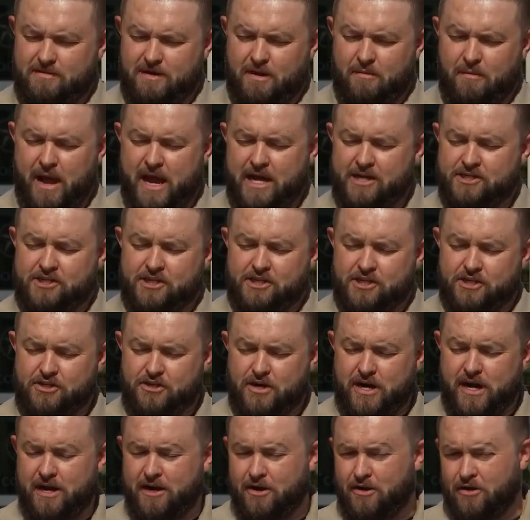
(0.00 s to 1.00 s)
Imagine just
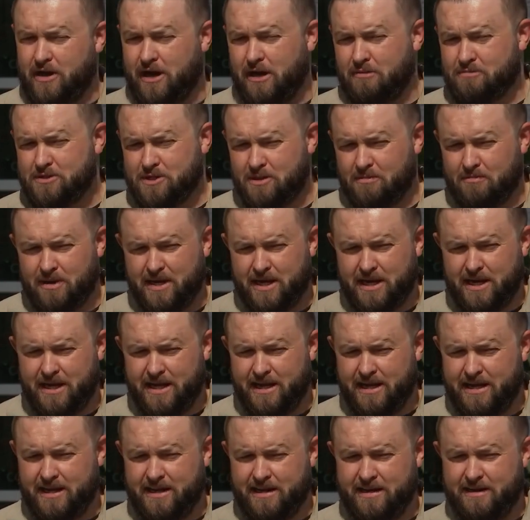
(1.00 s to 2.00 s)
trying to go help
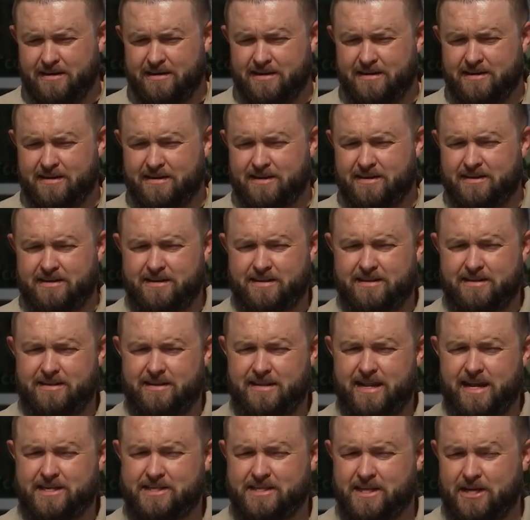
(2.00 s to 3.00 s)
somebody, and
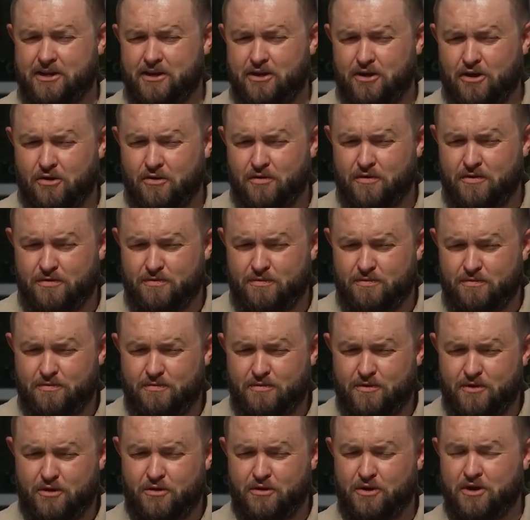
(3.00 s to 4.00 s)
next thing you know,
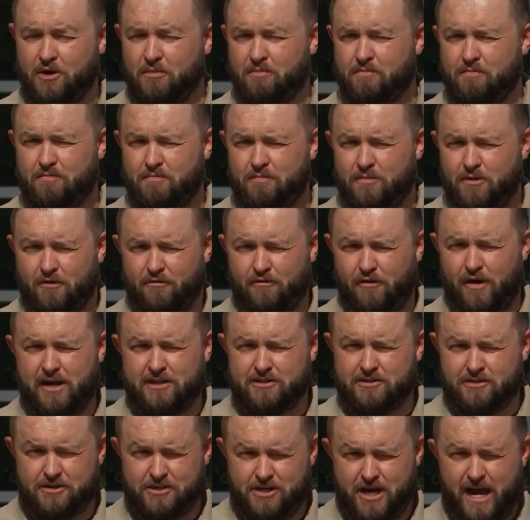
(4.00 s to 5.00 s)
you and your, your
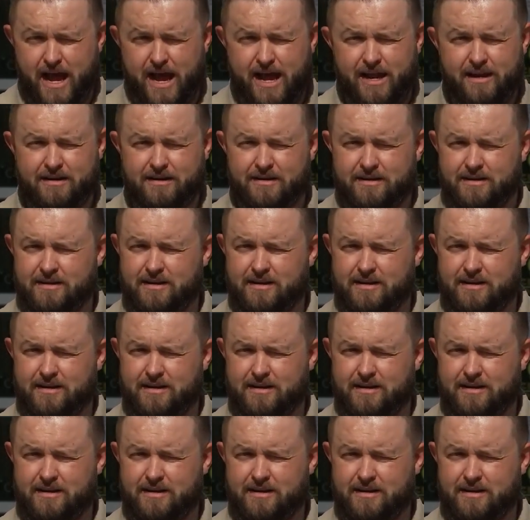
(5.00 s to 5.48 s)
friends are shot.